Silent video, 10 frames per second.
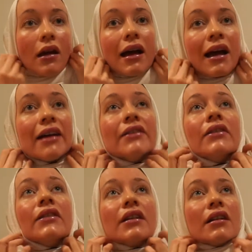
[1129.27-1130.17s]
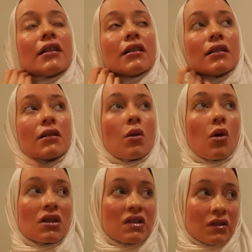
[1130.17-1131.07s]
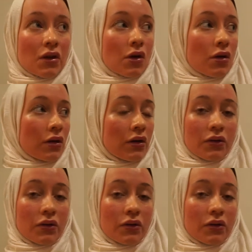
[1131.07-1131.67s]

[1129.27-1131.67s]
And also